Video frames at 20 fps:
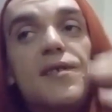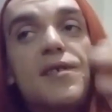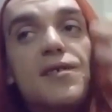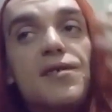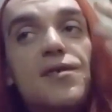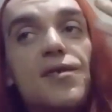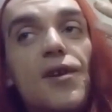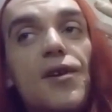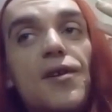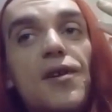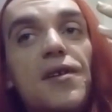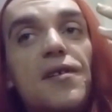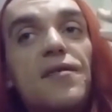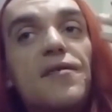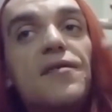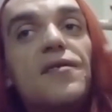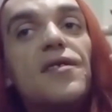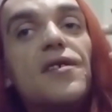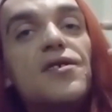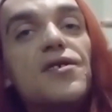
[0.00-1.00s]
stone
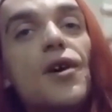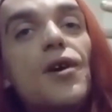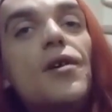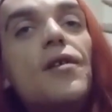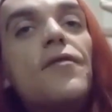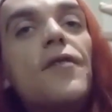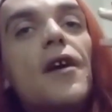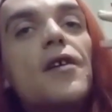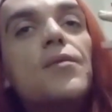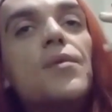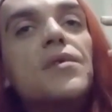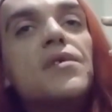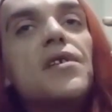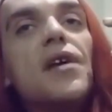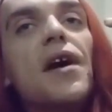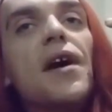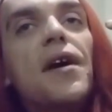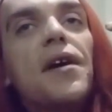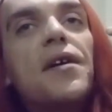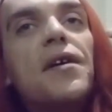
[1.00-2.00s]
effect was
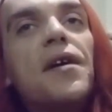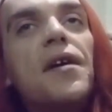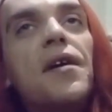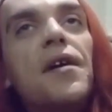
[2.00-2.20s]
like